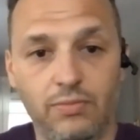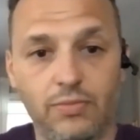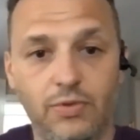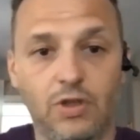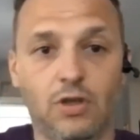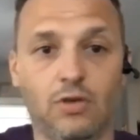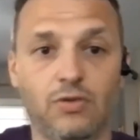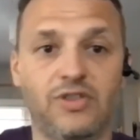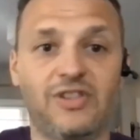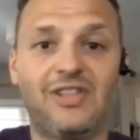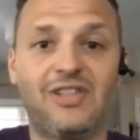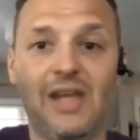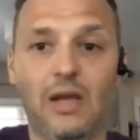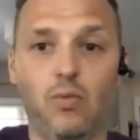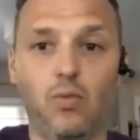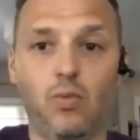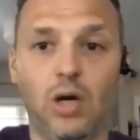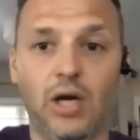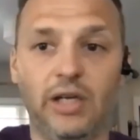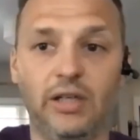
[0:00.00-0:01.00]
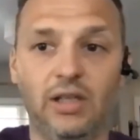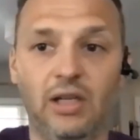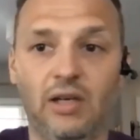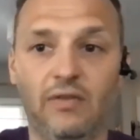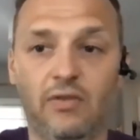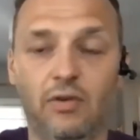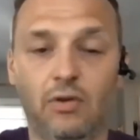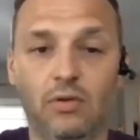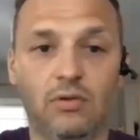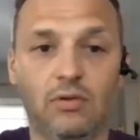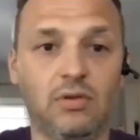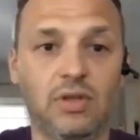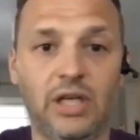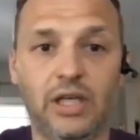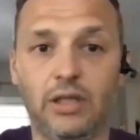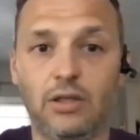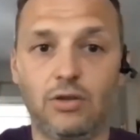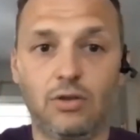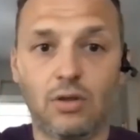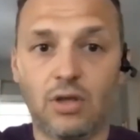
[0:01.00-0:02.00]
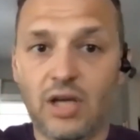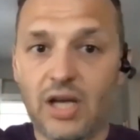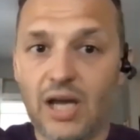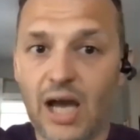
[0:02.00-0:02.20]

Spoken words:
know, statewide level. Like, you're